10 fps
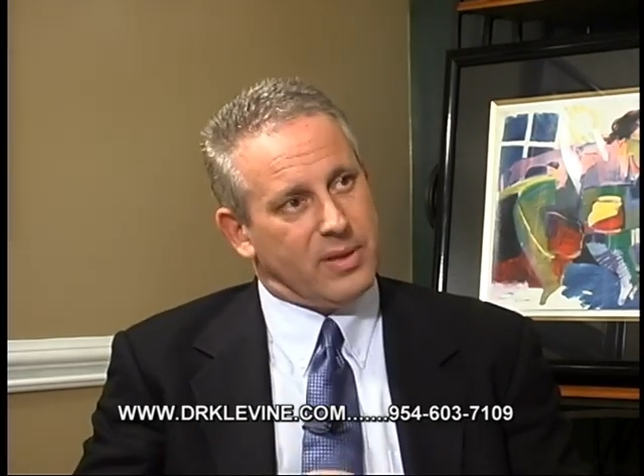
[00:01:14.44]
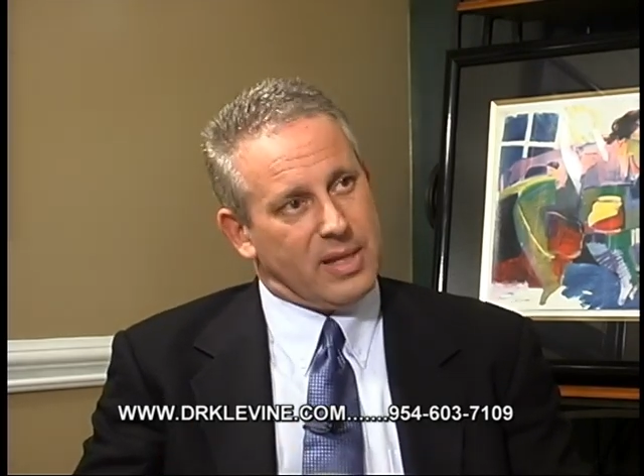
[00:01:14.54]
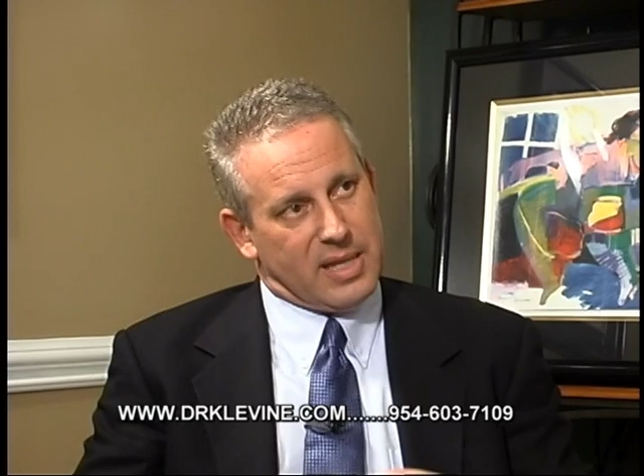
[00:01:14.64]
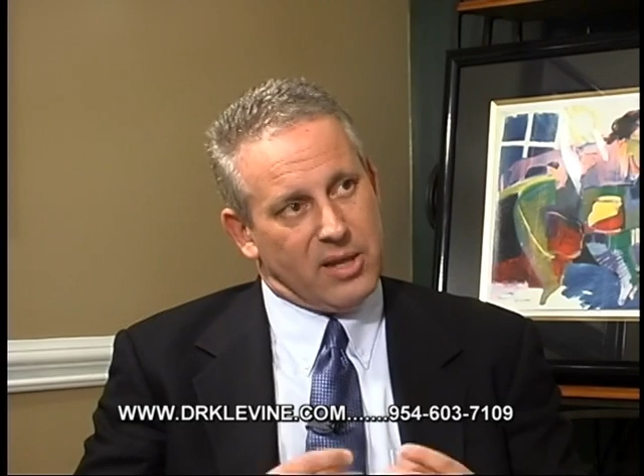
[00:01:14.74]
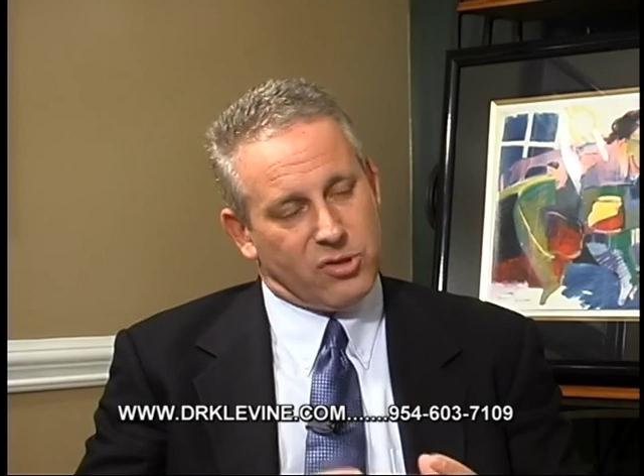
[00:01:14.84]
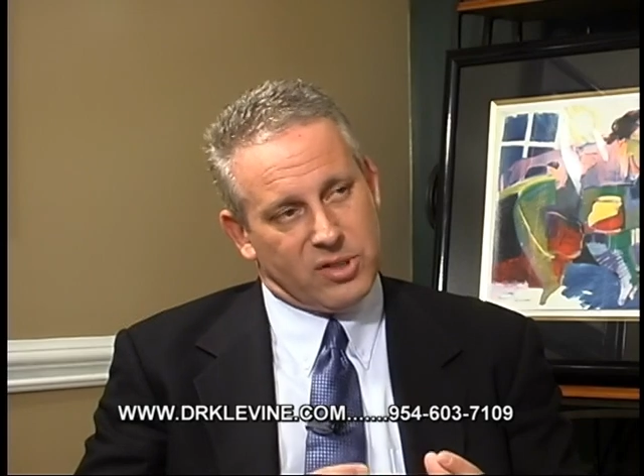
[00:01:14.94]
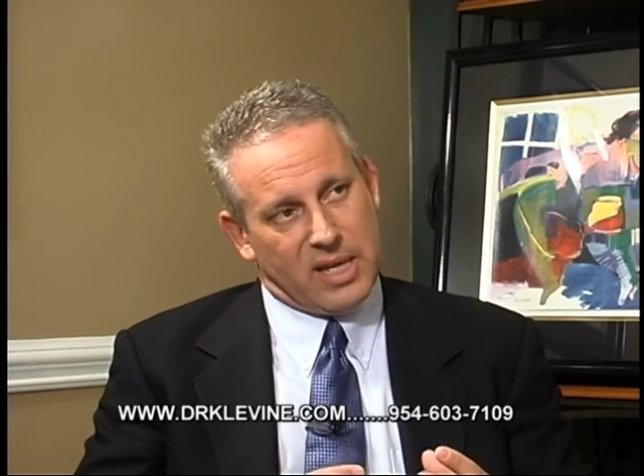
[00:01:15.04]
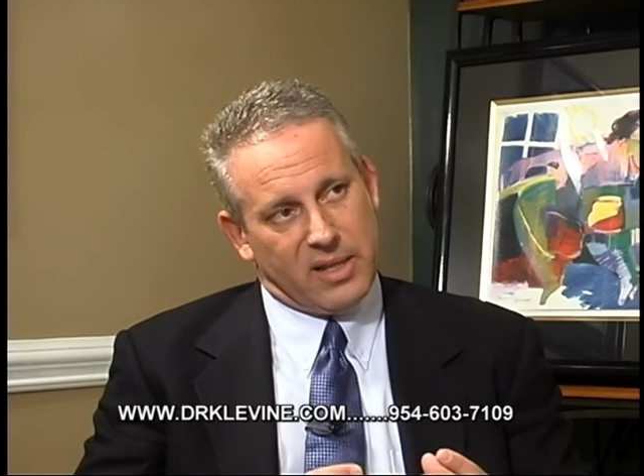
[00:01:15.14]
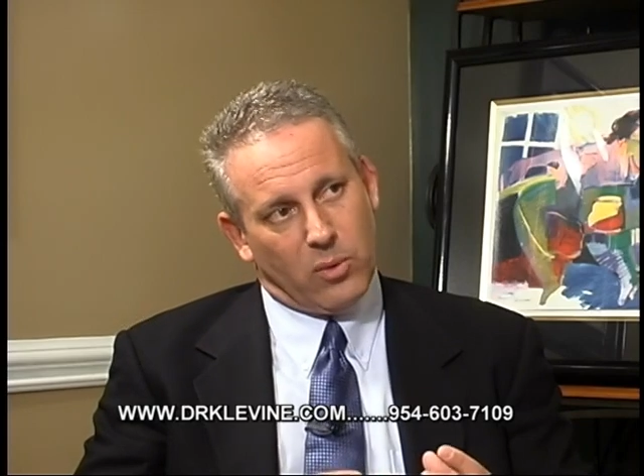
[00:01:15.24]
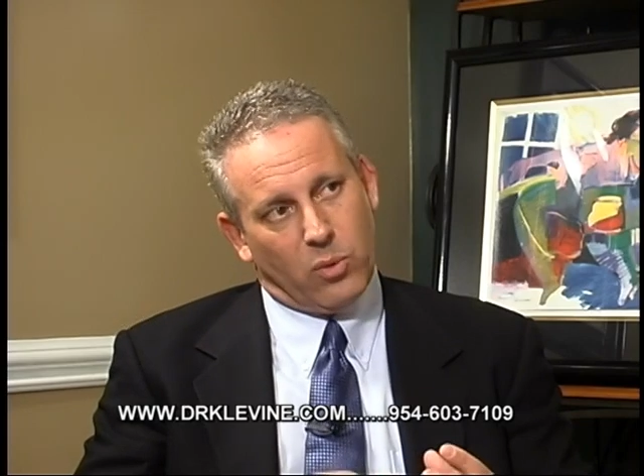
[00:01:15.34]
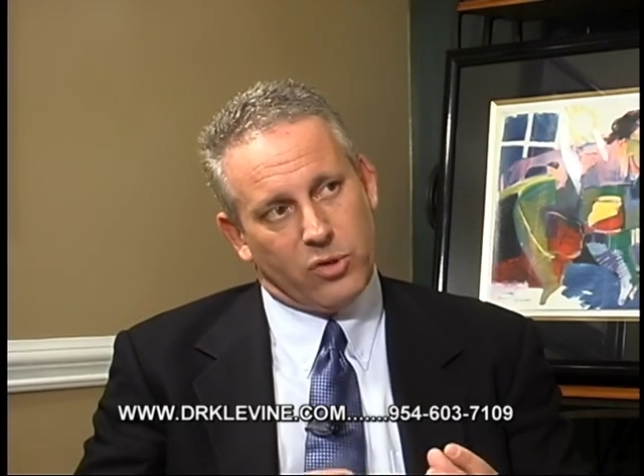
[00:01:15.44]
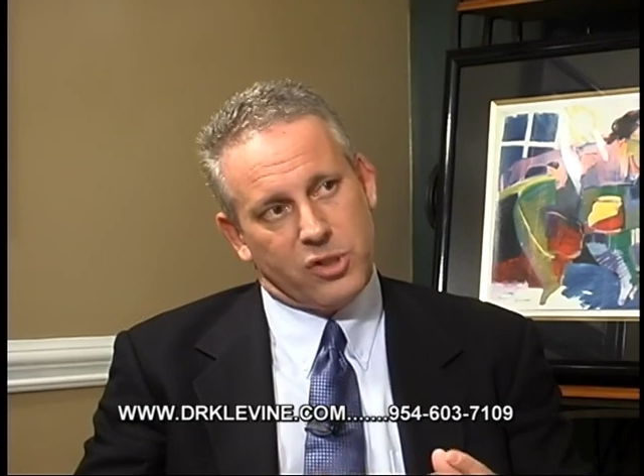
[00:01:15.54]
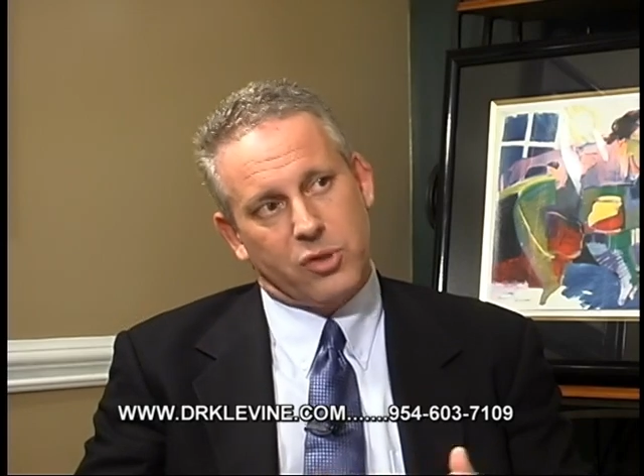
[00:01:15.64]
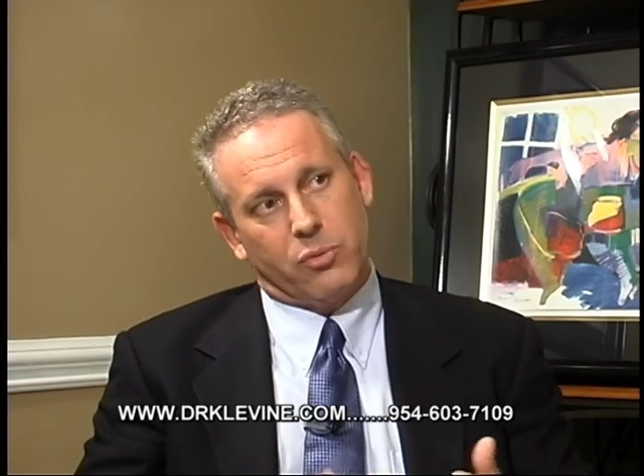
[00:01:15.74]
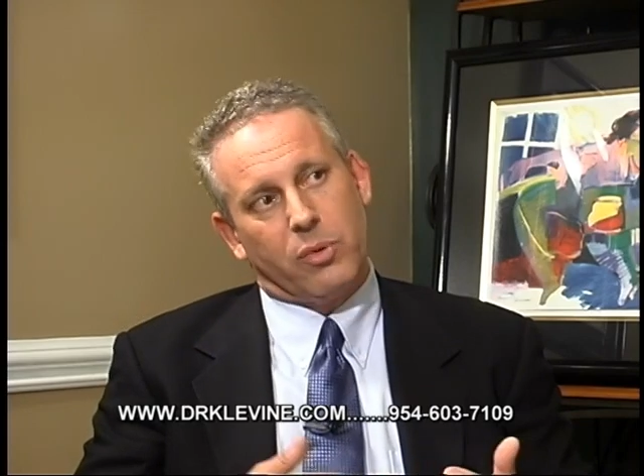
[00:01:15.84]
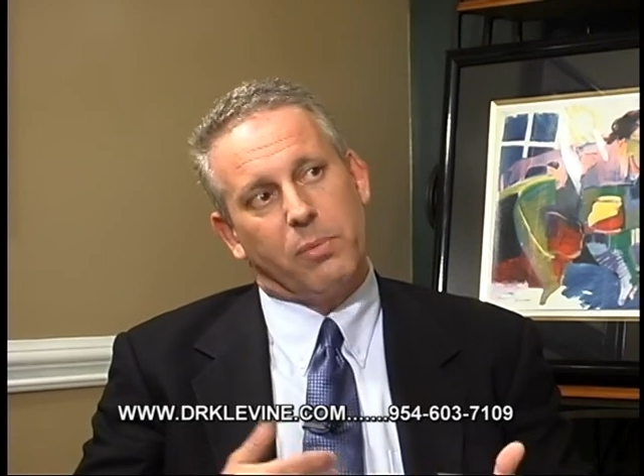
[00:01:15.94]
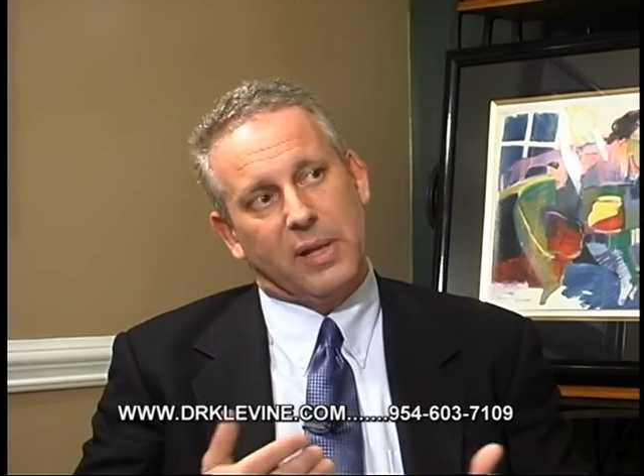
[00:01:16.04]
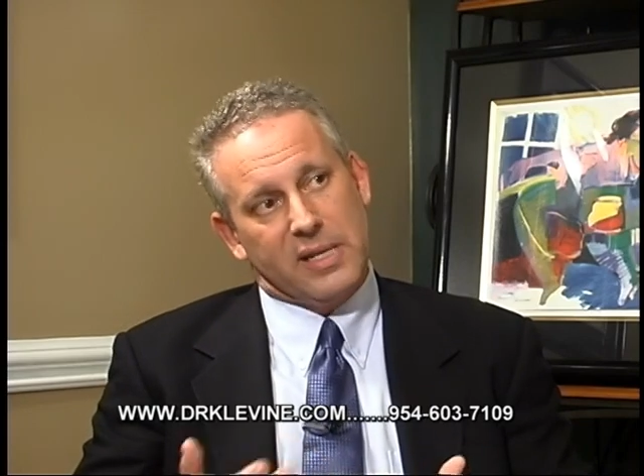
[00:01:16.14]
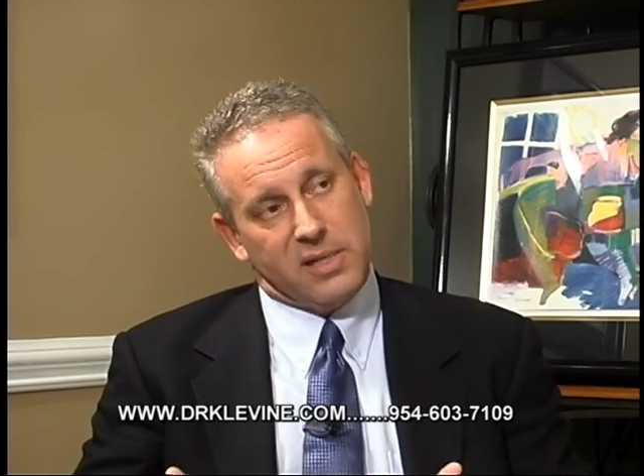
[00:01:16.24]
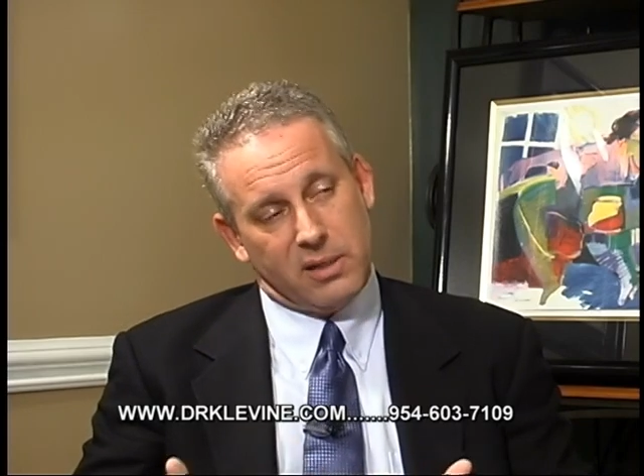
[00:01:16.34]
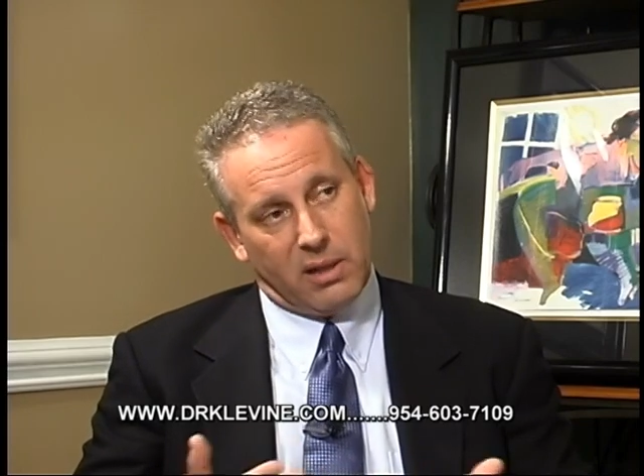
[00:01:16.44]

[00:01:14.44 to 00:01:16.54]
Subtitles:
that they understand that we're just replacing